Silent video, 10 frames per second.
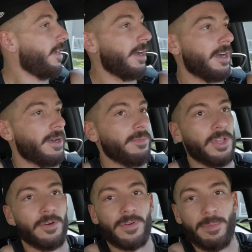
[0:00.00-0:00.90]

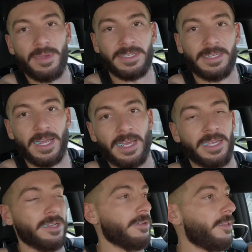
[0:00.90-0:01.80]
You know, if I miss a day
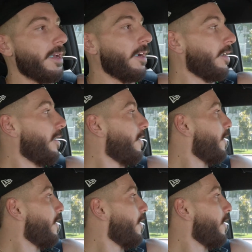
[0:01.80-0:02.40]
here or there,